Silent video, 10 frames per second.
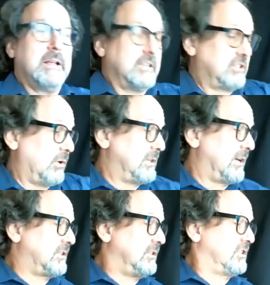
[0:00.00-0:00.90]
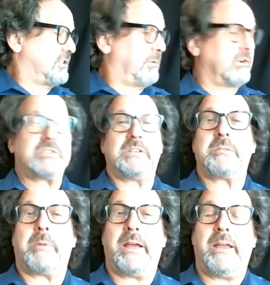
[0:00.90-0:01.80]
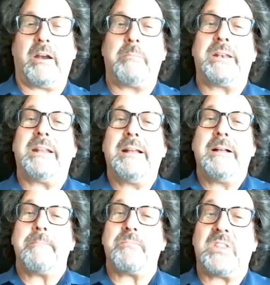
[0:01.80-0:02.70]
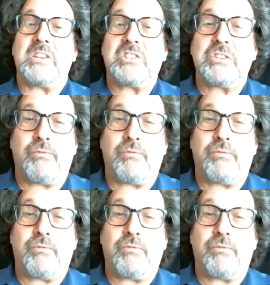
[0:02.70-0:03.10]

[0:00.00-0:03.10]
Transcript: so it doesn't disperse into my air. But this is